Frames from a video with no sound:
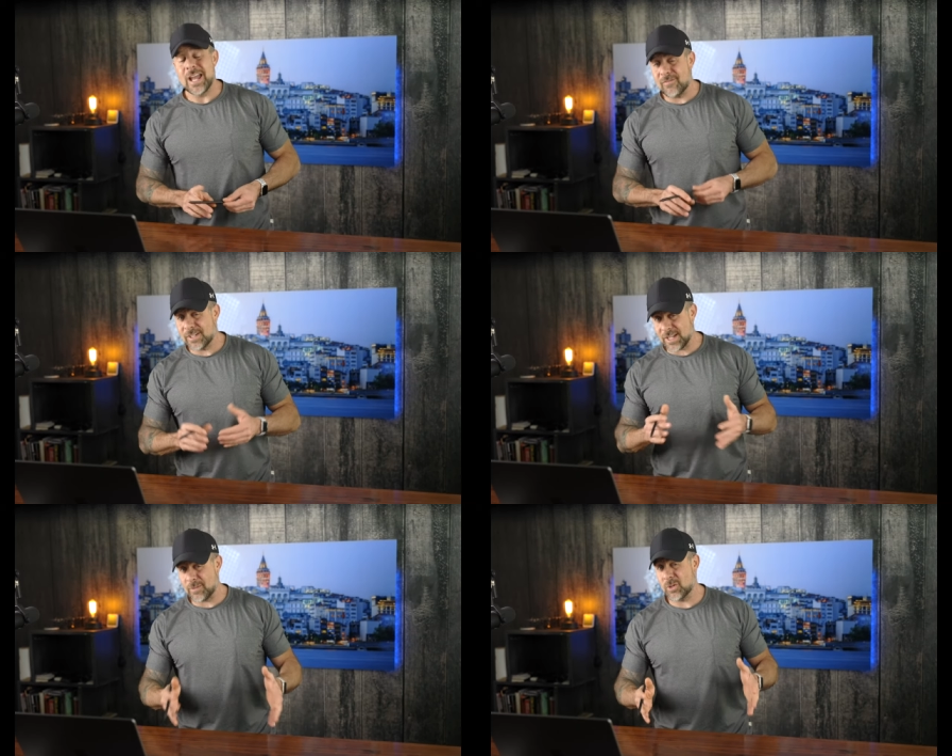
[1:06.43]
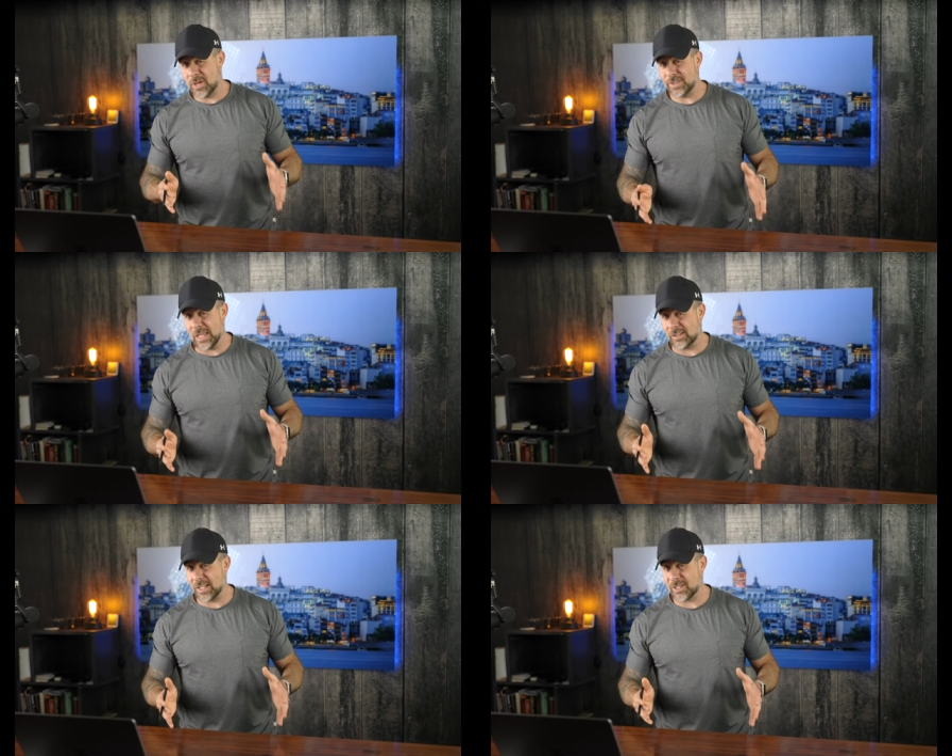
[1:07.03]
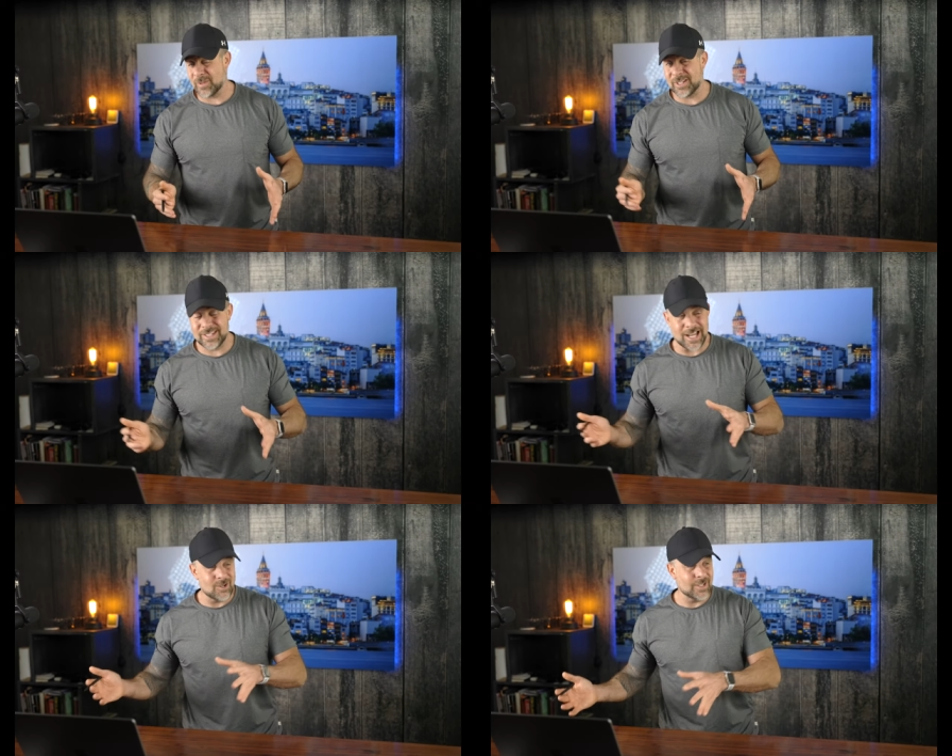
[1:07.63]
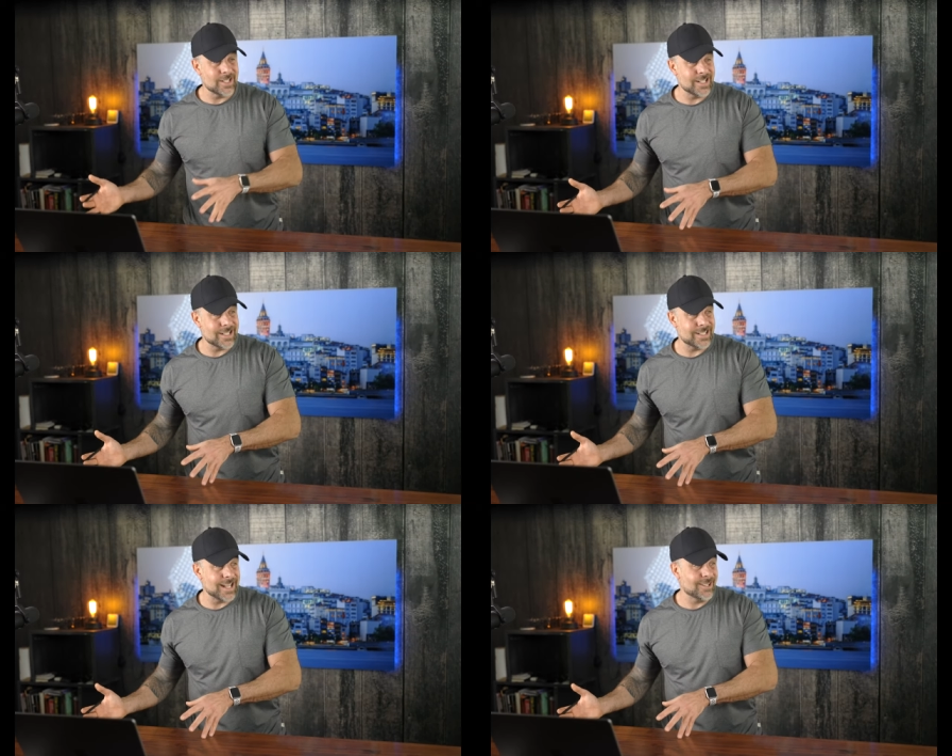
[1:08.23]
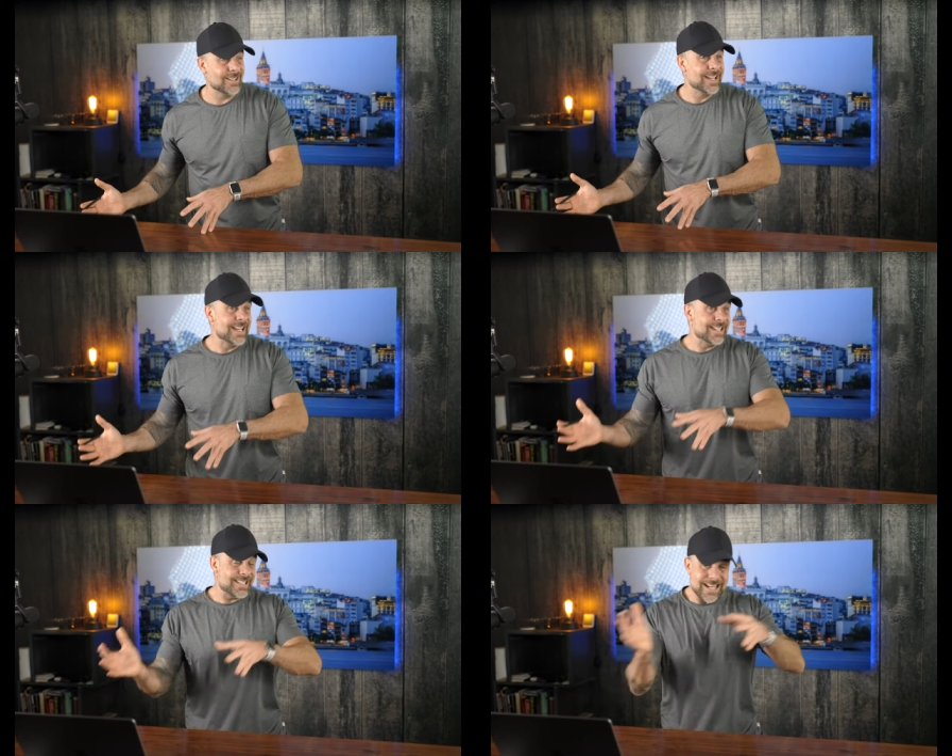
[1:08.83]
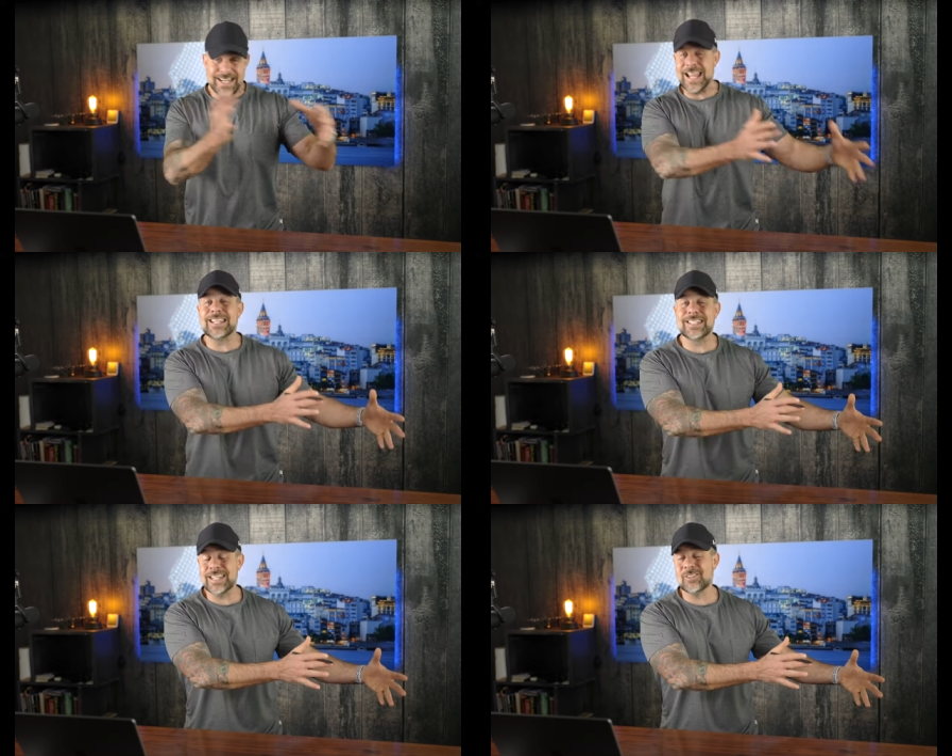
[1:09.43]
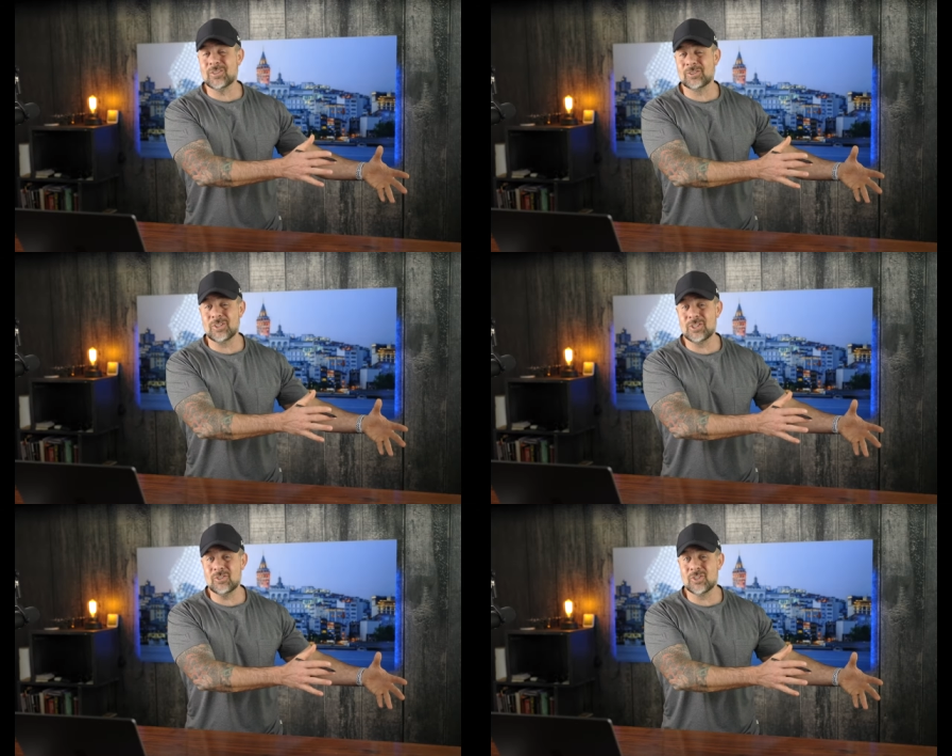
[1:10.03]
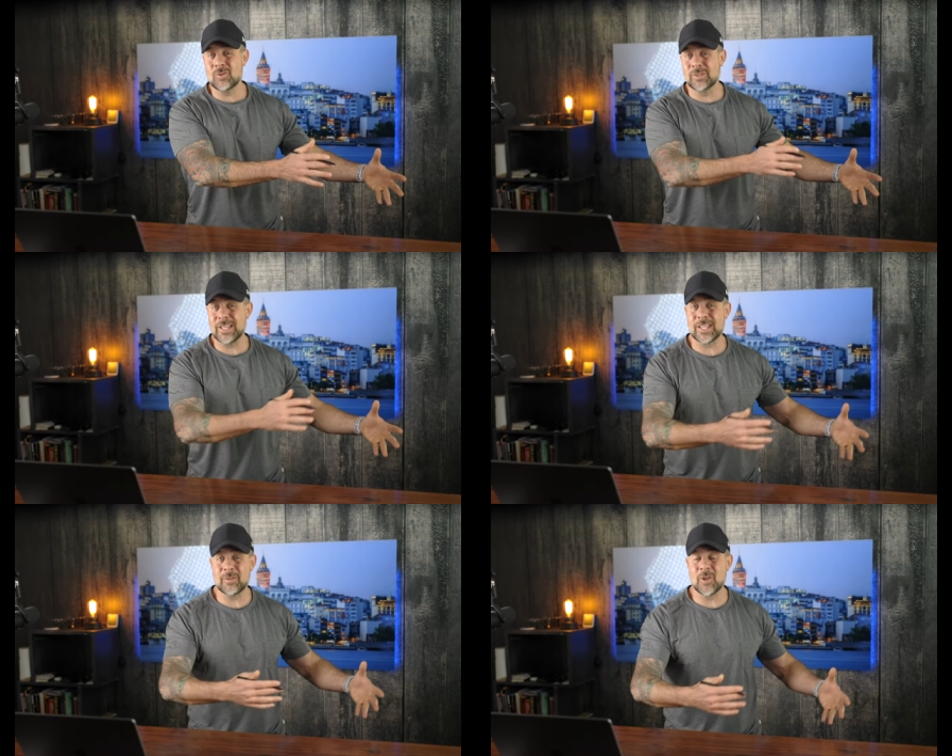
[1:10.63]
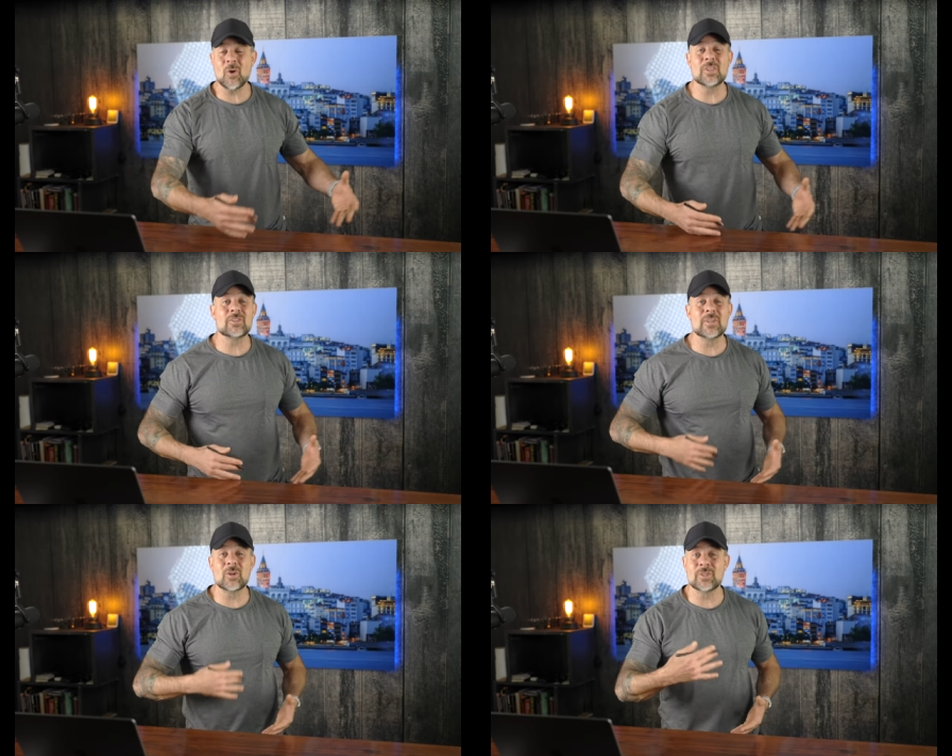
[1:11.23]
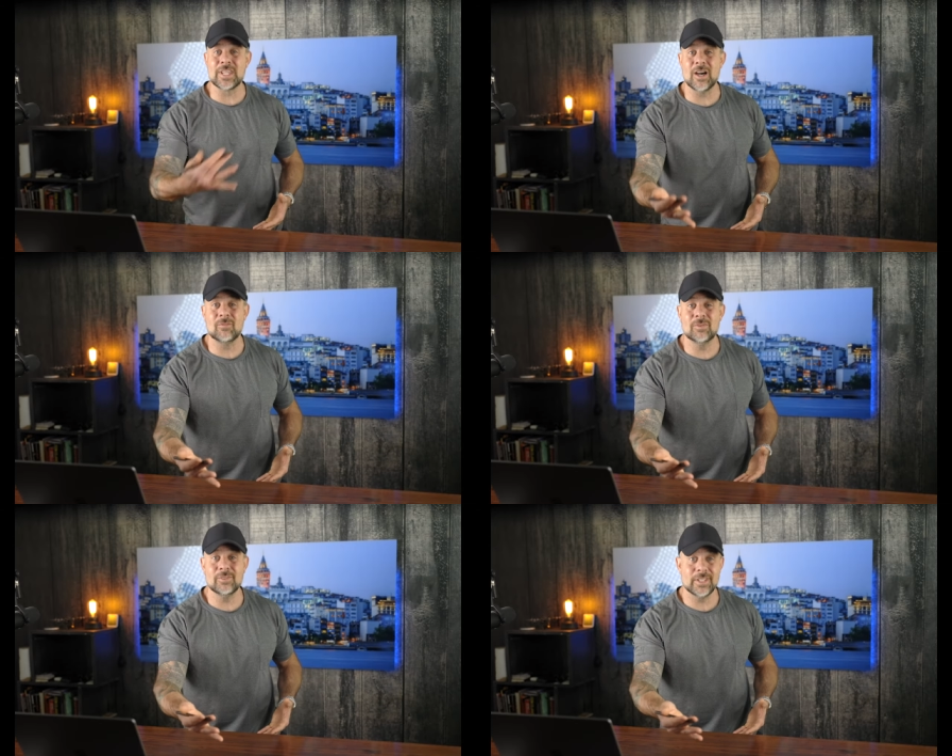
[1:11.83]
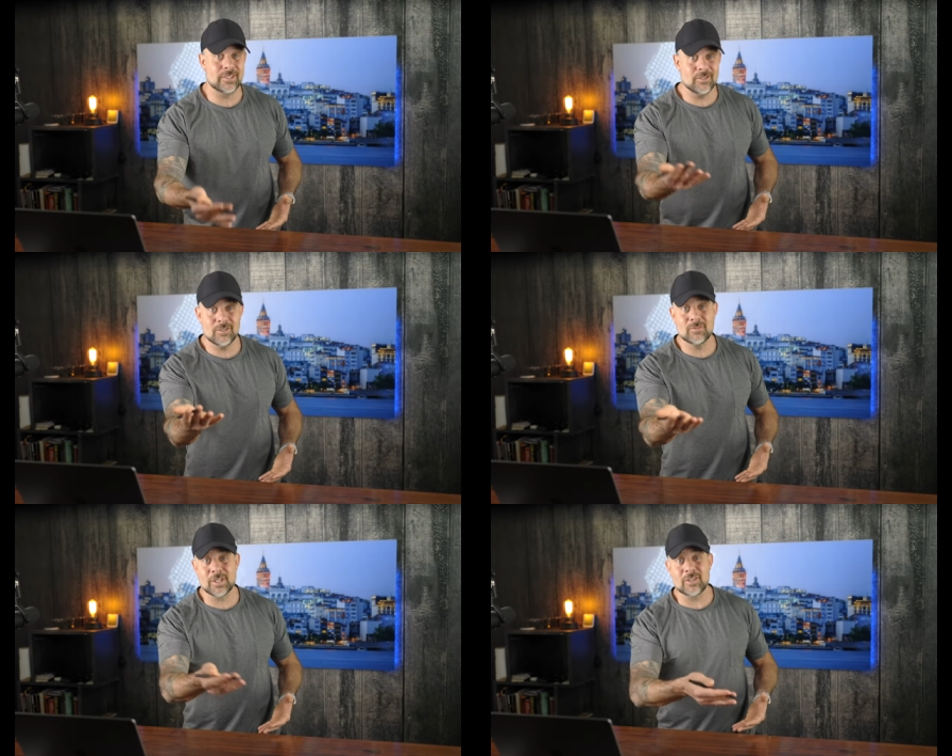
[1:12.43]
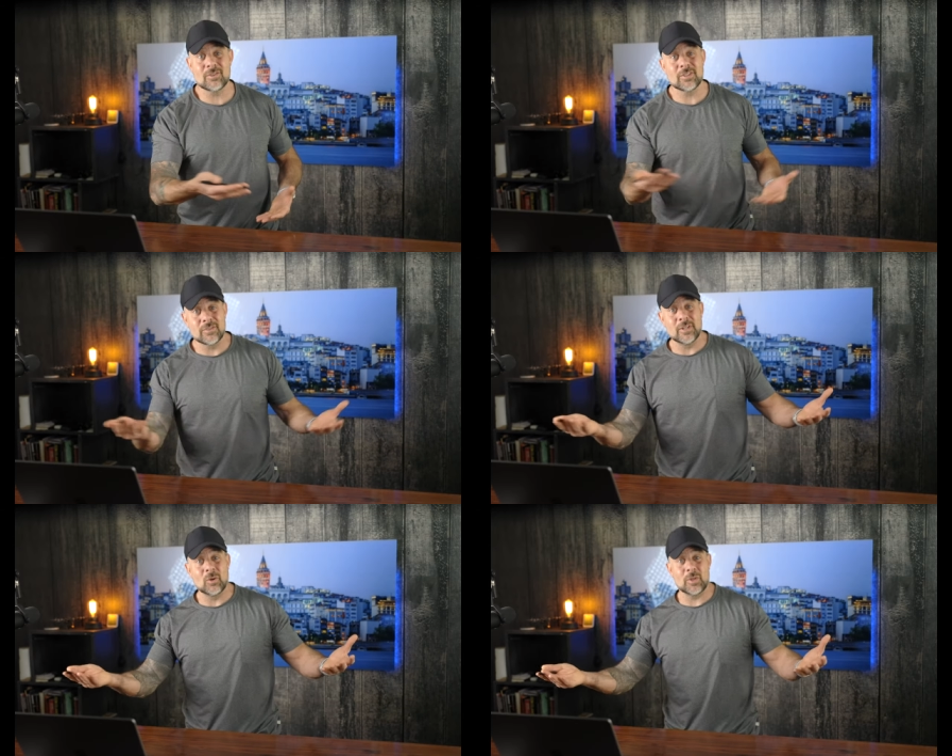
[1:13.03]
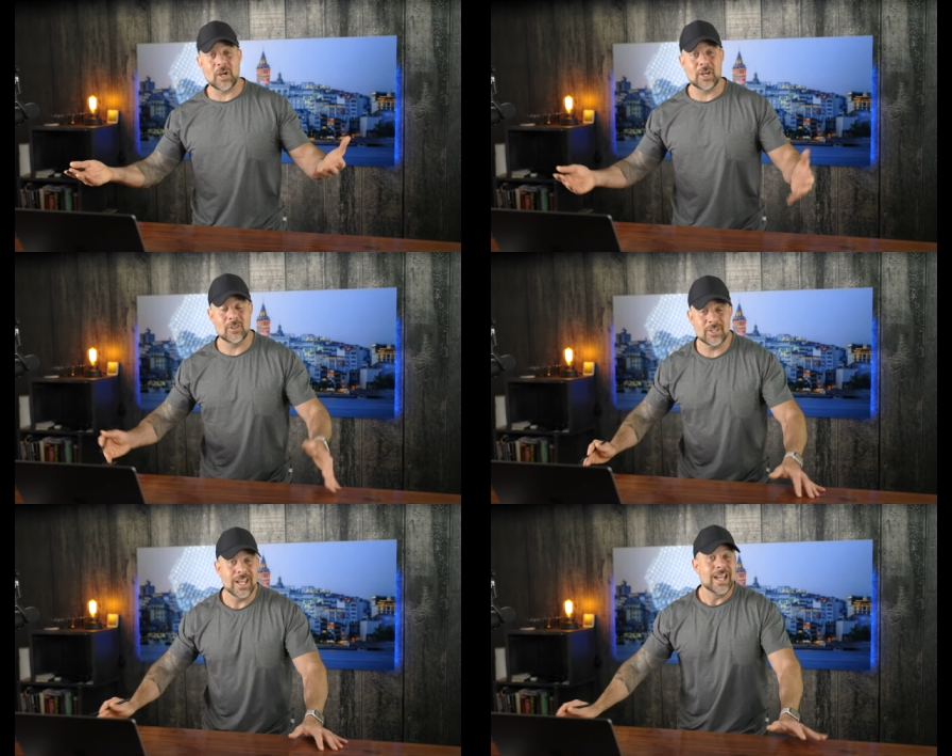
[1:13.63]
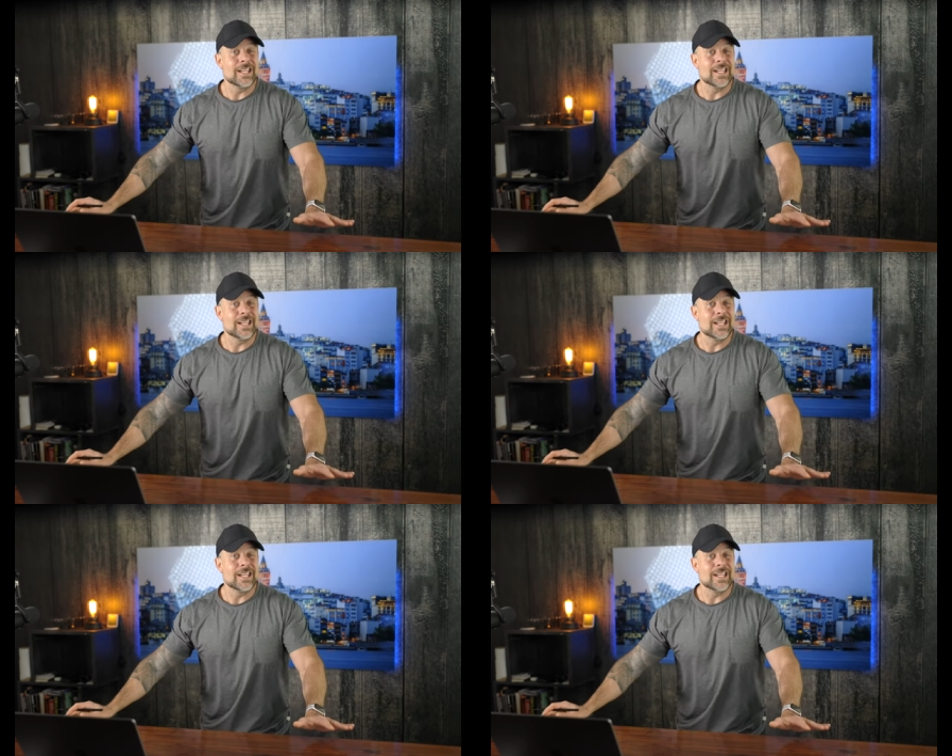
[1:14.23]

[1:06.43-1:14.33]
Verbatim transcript: every time you hit that like button, not only does it sell, send a signal to YouTube letting them know this video is helpful, then YouTube's gonna share this video with others,